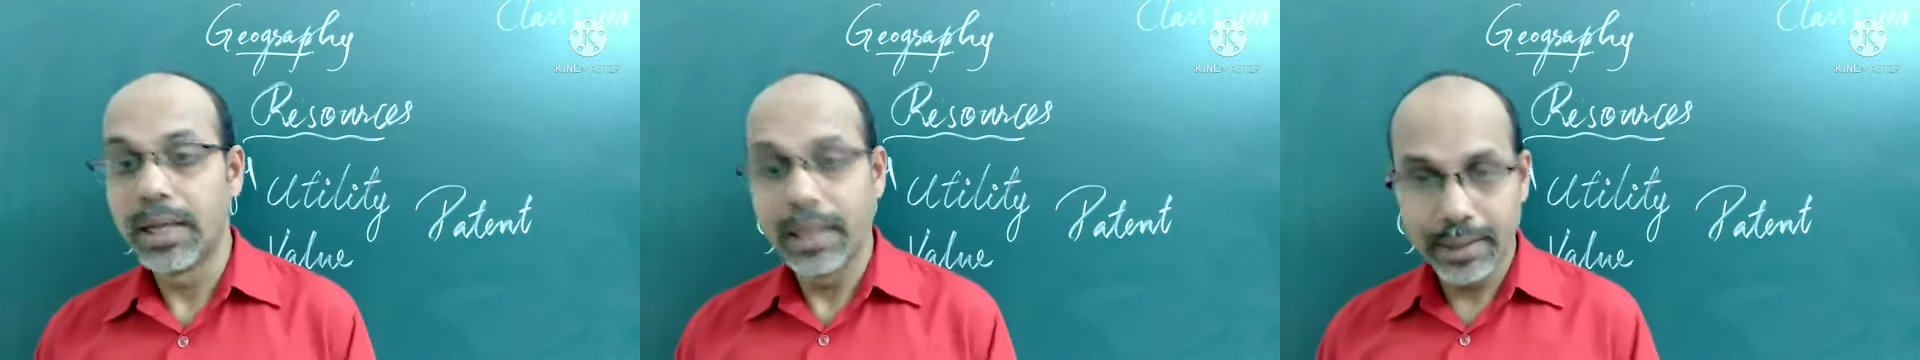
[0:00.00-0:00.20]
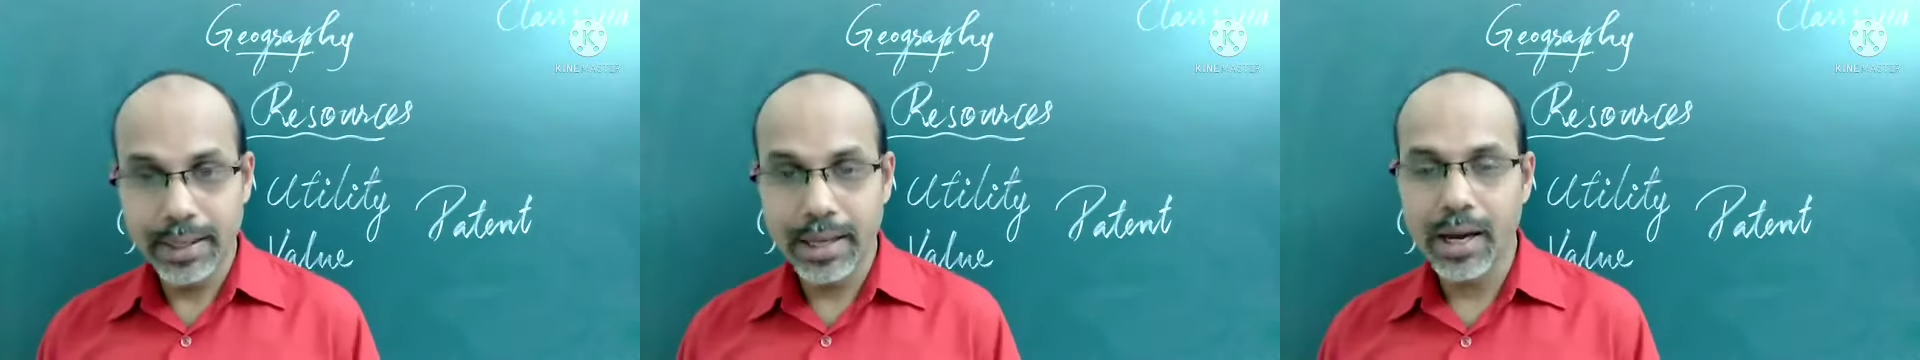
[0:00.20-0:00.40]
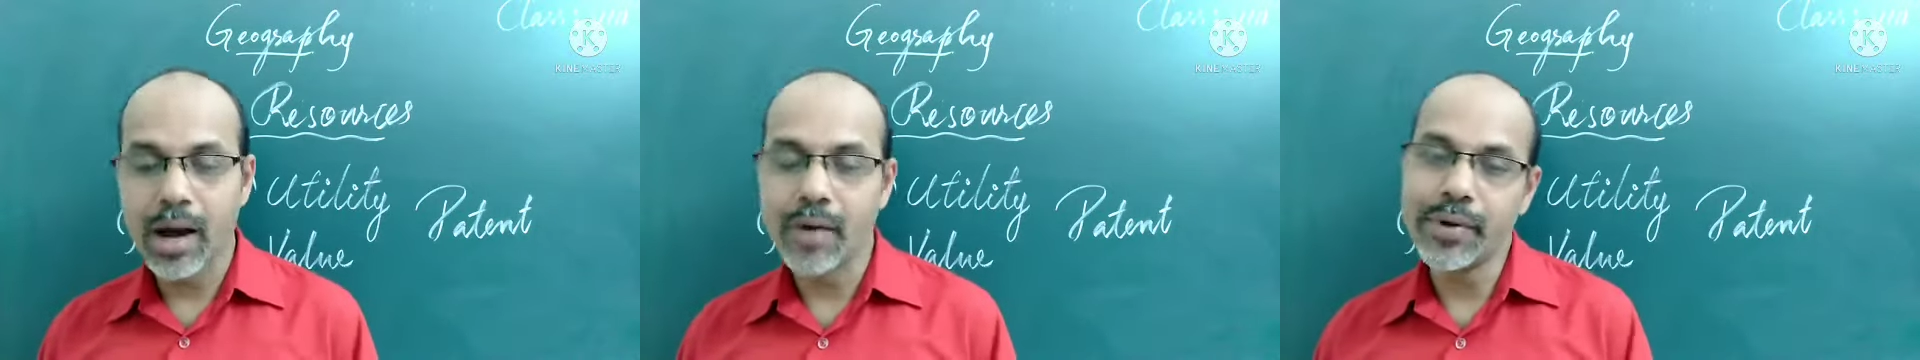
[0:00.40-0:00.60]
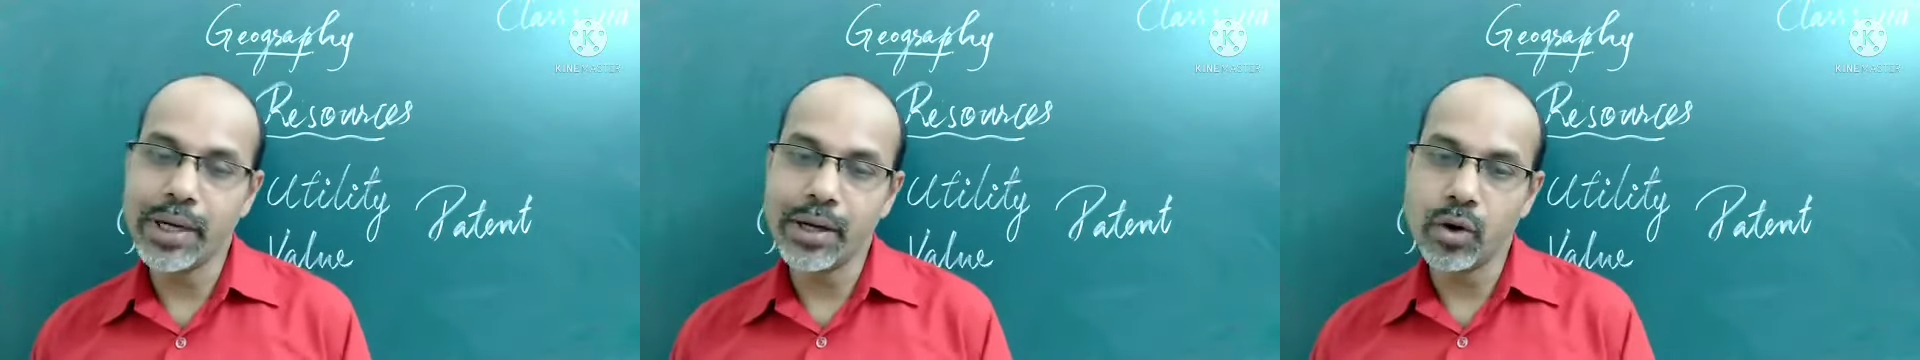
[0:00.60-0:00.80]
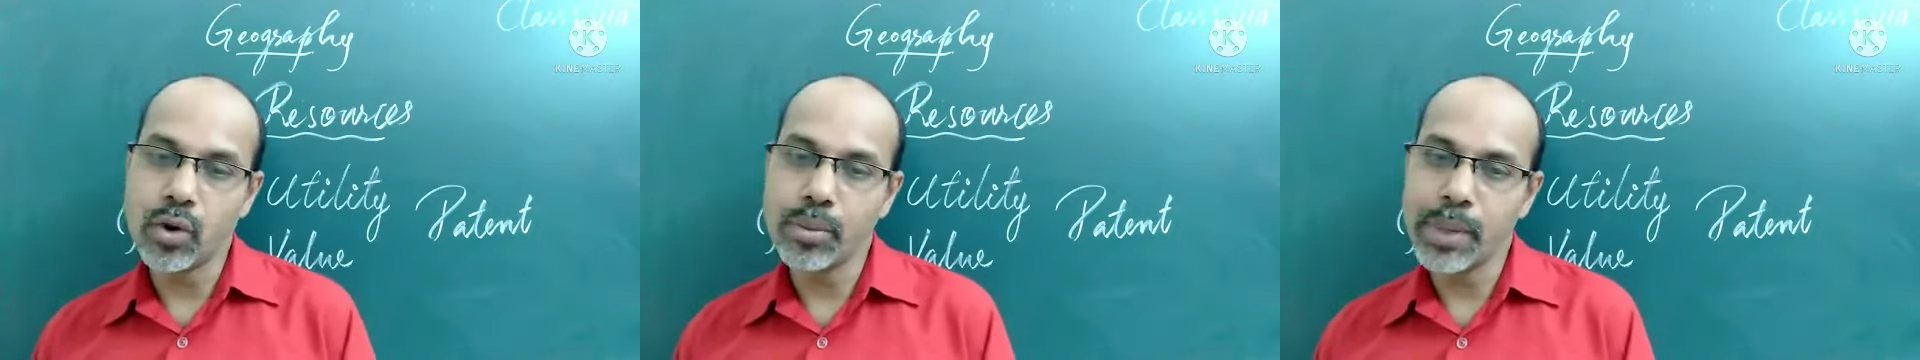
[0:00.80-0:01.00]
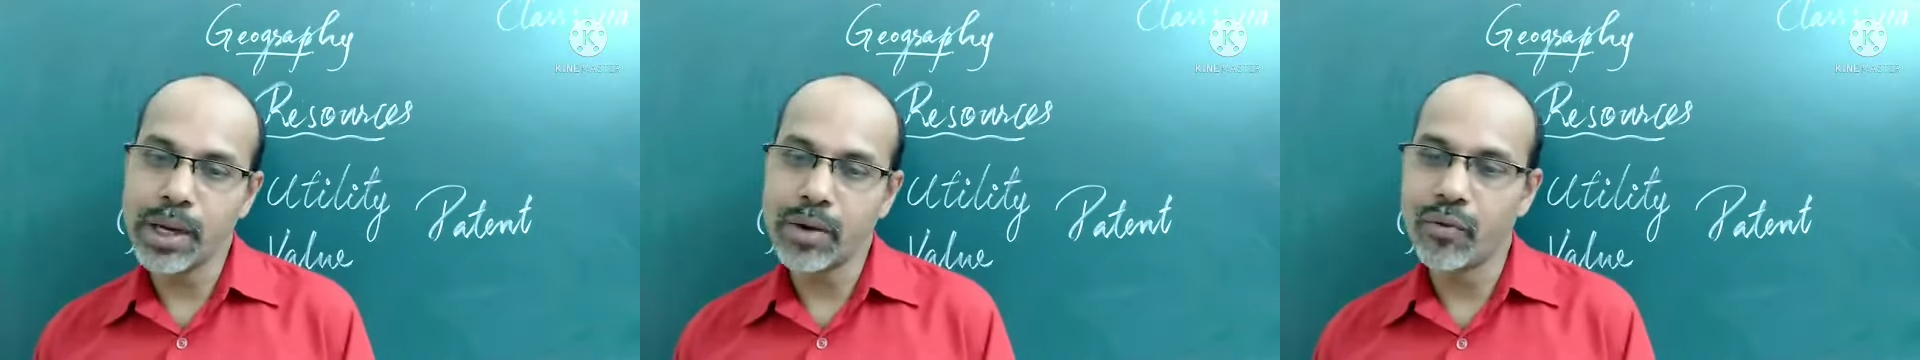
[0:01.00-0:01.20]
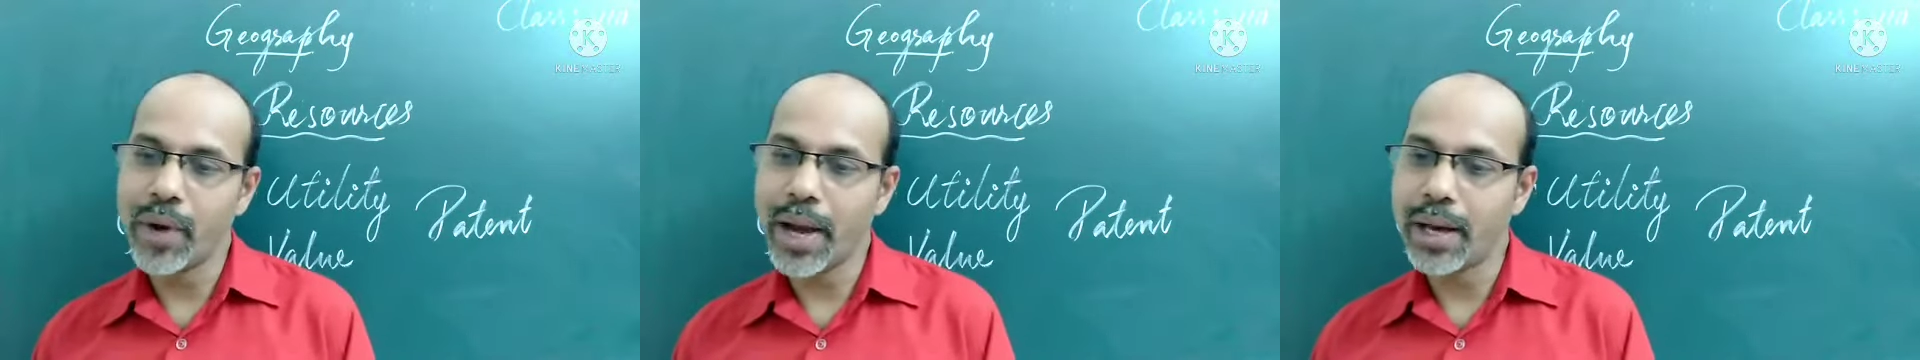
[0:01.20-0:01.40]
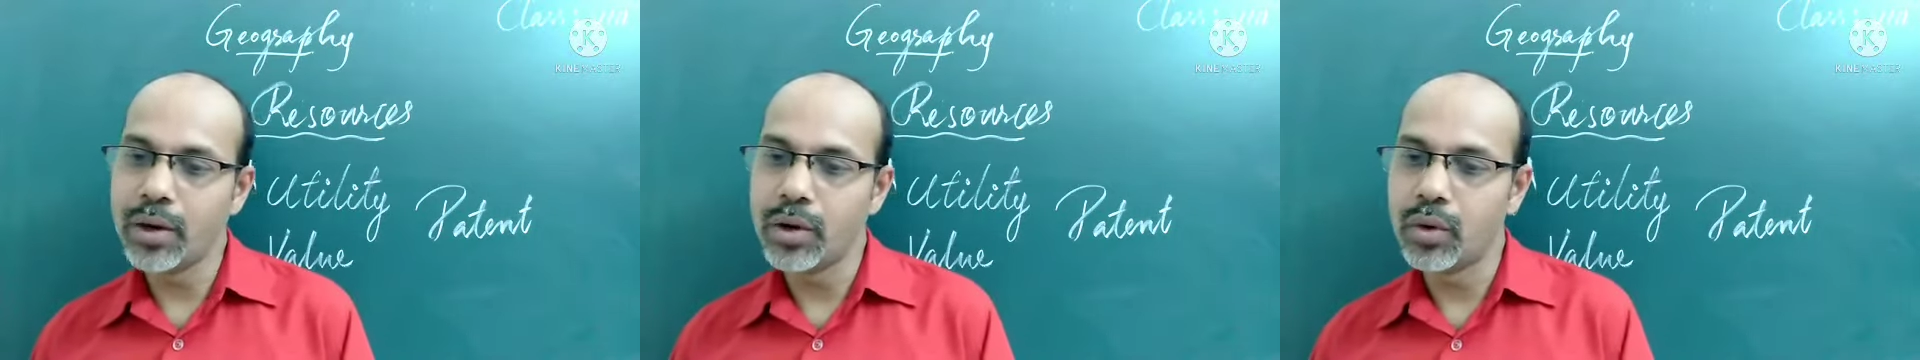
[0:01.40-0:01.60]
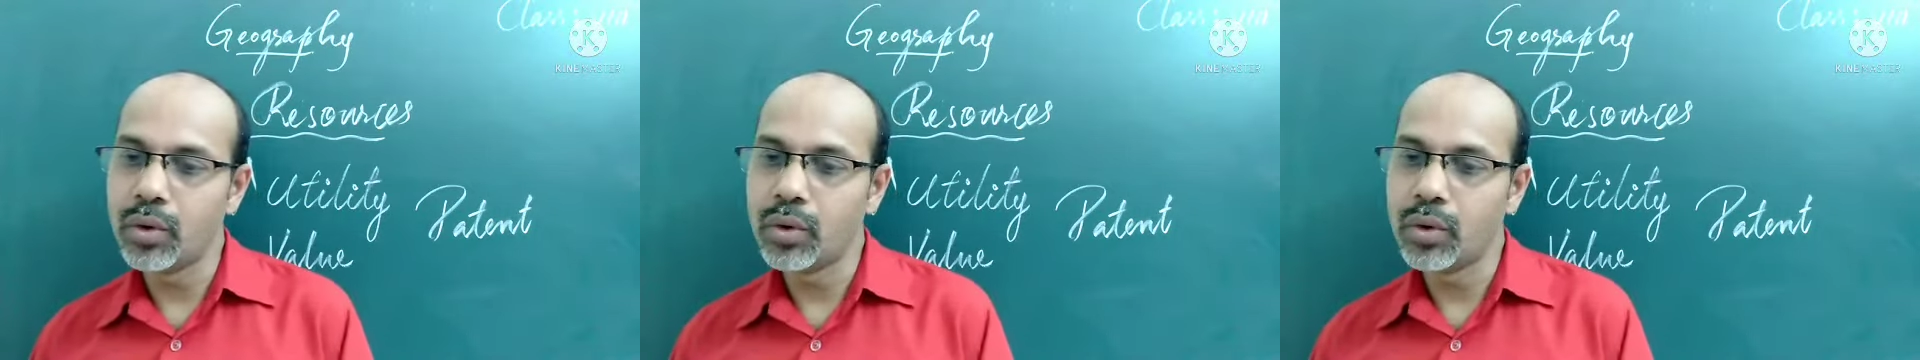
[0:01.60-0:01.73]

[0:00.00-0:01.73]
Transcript: They have economic value,